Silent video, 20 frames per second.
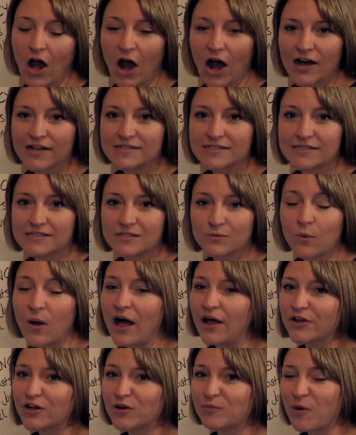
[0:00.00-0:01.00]
costs
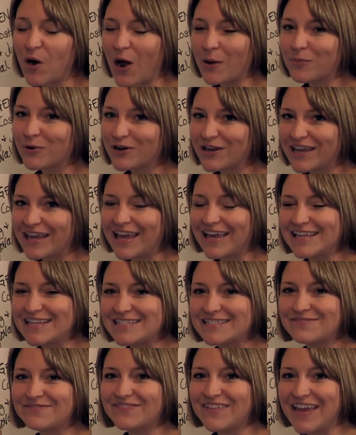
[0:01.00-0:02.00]
while your property
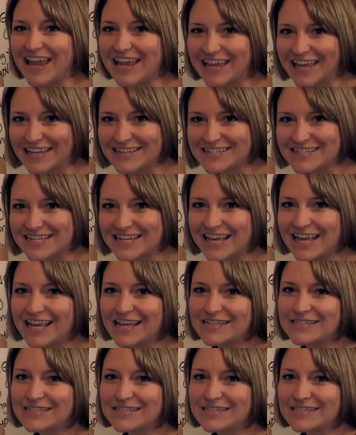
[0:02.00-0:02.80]
is vacant.